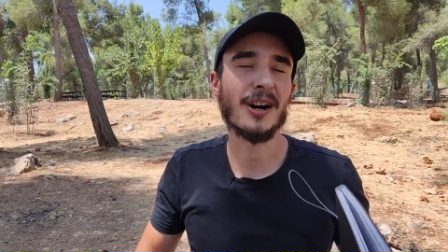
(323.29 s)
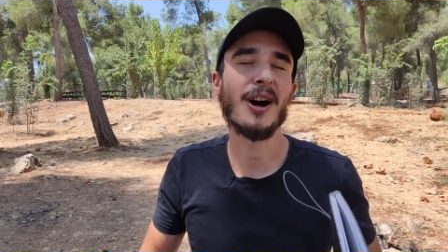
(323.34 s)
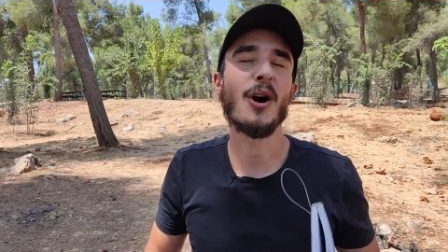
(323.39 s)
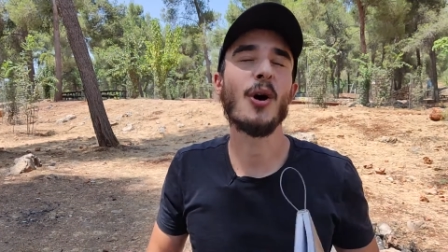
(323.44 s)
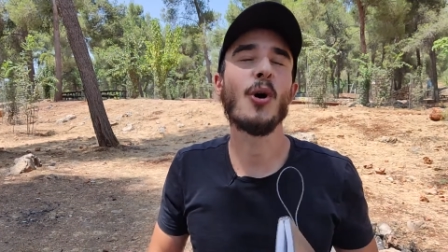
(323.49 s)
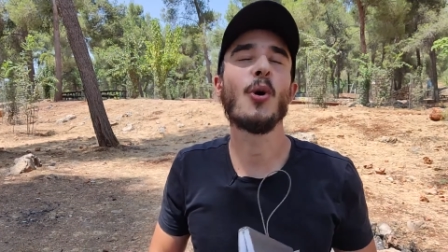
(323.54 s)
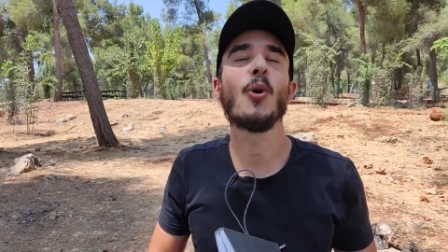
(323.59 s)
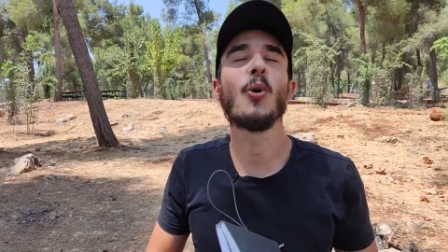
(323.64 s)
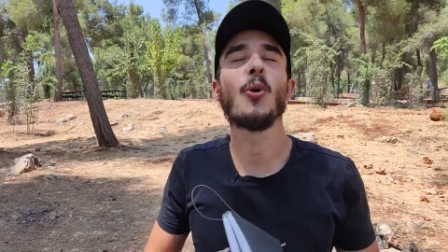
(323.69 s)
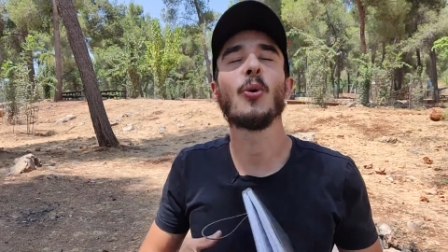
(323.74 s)

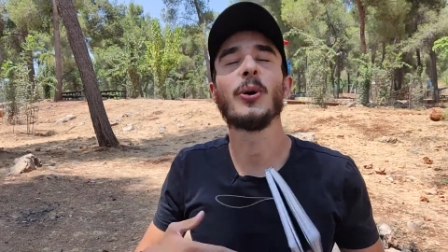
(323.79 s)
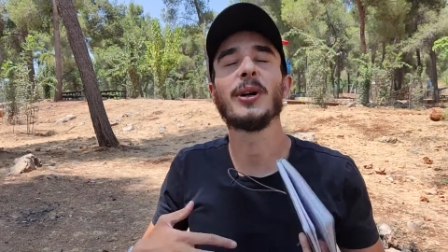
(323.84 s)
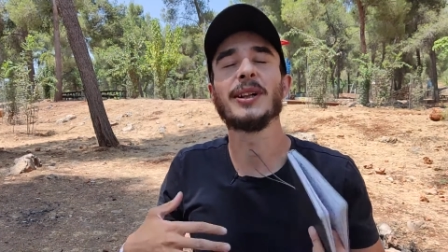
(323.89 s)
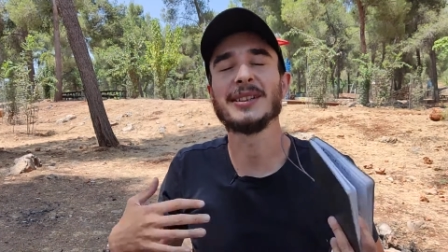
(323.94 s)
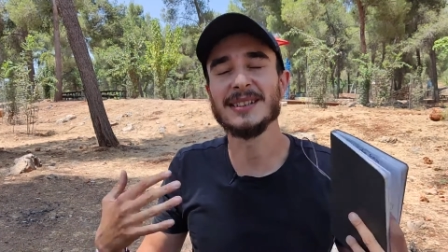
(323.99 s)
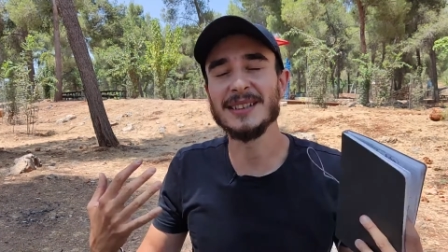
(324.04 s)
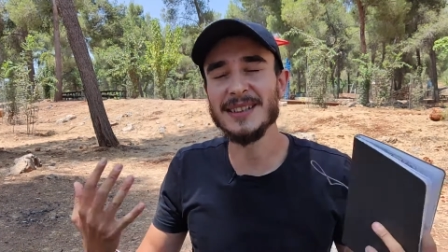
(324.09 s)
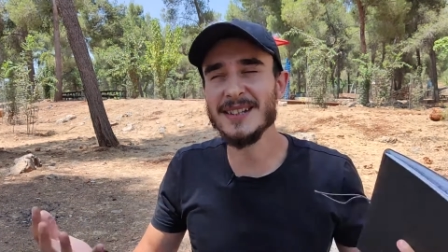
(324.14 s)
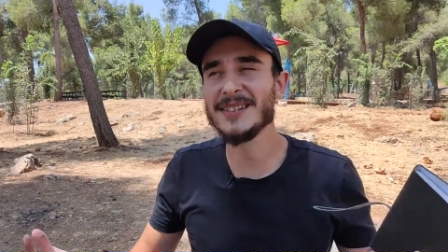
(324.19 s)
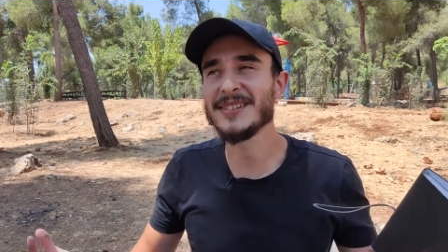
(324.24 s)
Oh,
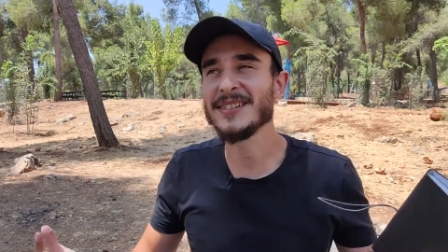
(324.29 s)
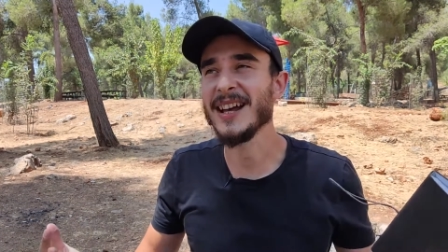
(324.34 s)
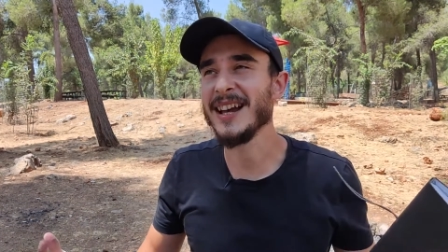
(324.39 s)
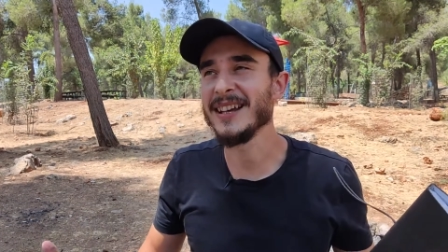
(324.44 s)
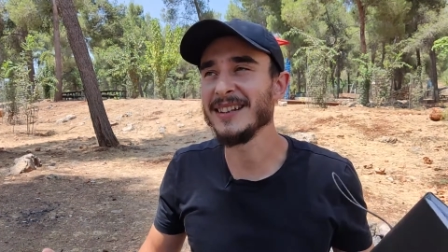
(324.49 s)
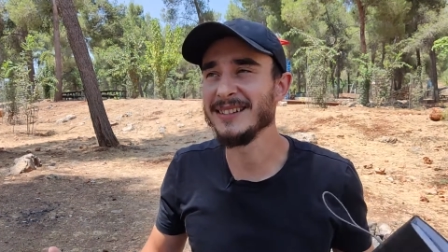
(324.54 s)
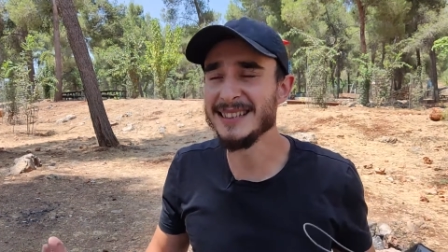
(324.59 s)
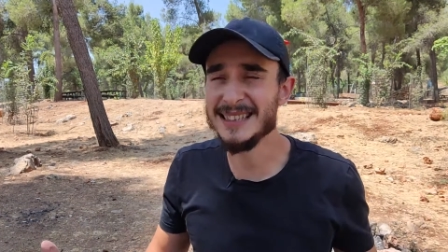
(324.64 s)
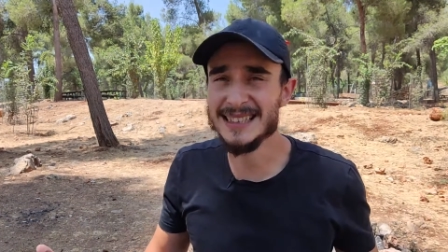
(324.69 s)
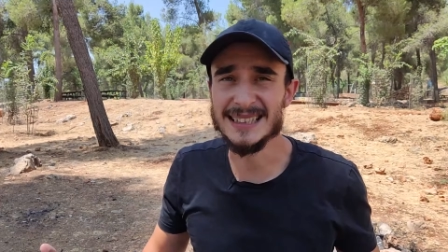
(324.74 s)
at least
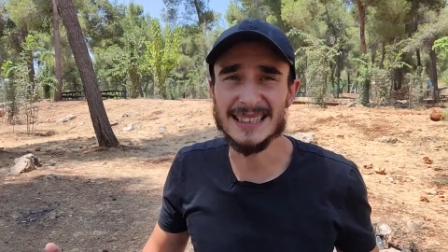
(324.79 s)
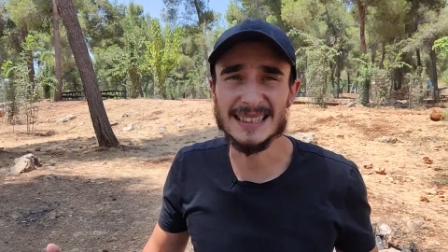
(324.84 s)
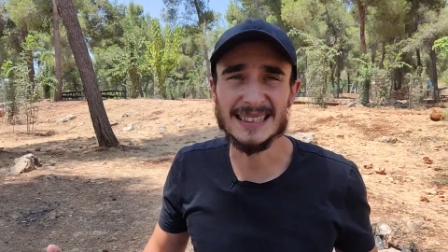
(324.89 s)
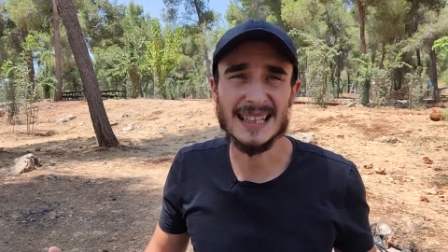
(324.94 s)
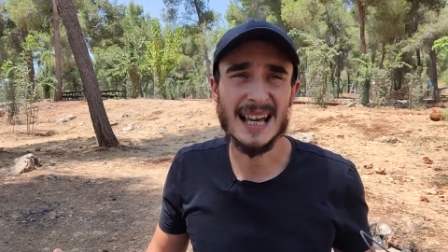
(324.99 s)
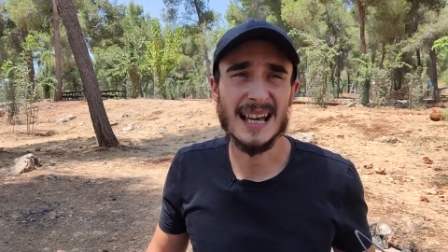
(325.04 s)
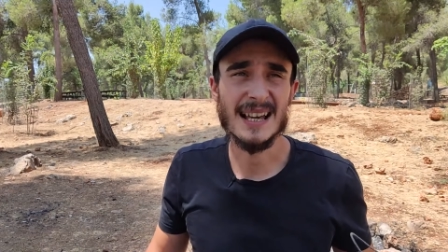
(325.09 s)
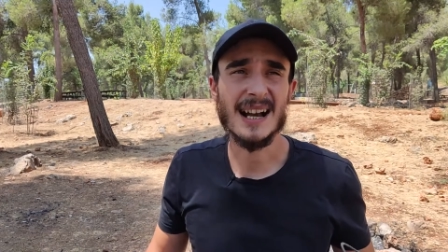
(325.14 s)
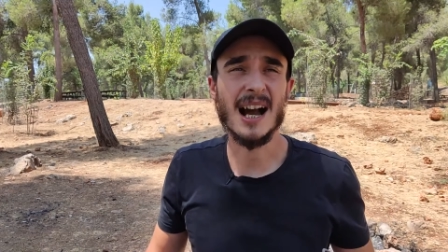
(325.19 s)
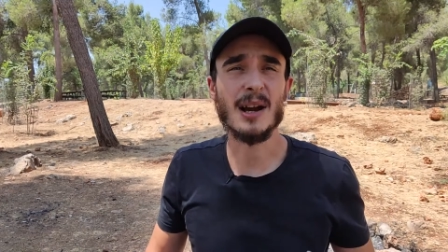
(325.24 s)
I did it.
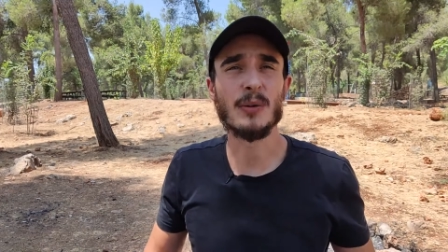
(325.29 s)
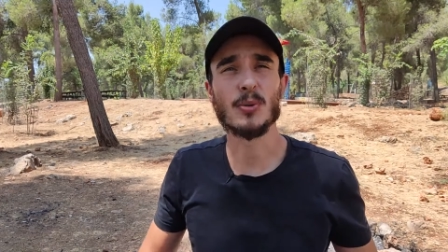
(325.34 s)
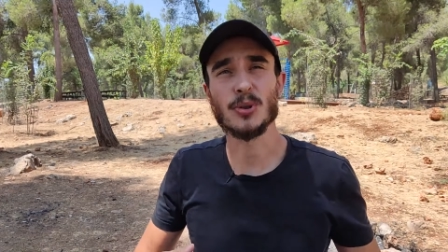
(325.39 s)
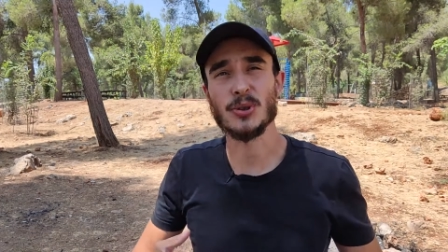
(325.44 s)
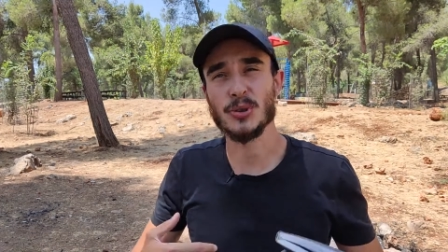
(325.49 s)
I was